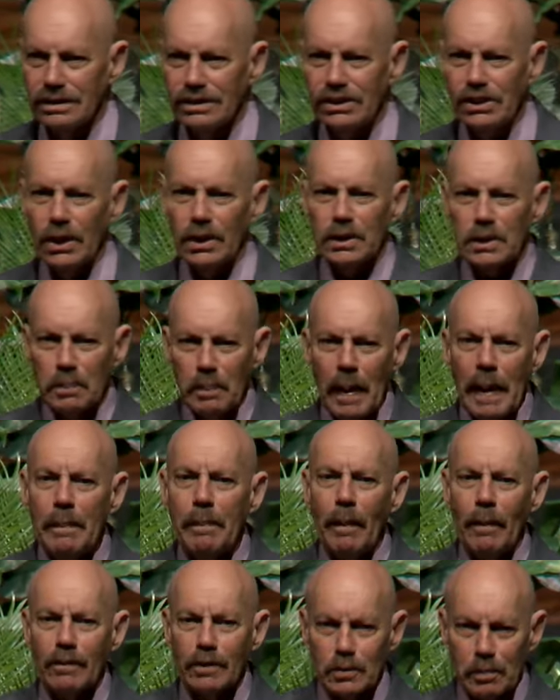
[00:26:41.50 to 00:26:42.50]
Church
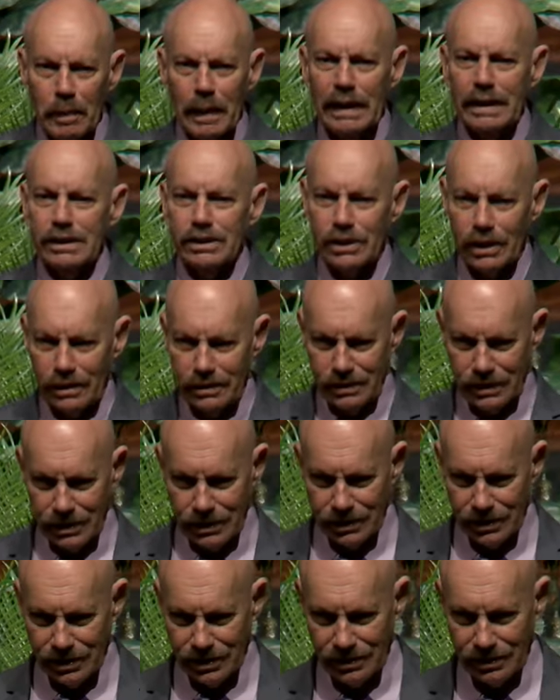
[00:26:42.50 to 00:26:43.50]
people split
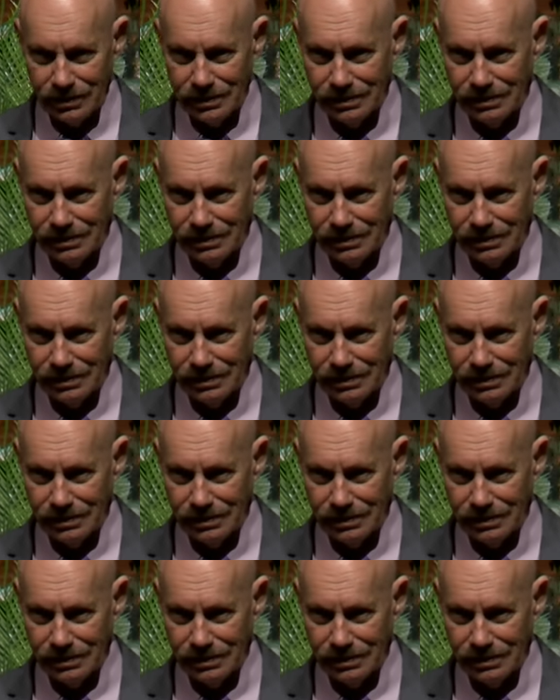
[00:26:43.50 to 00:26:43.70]
churches.